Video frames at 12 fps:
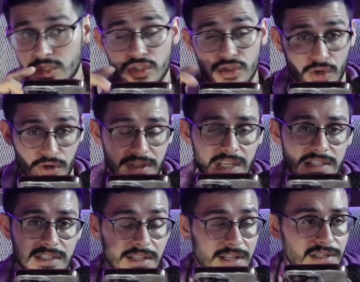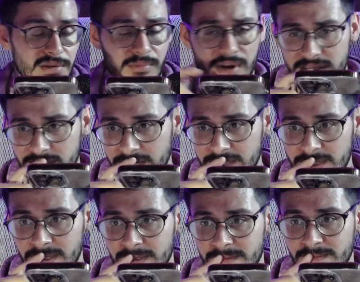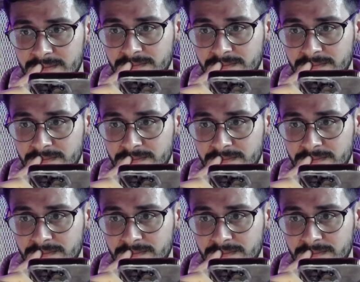Start the installation process.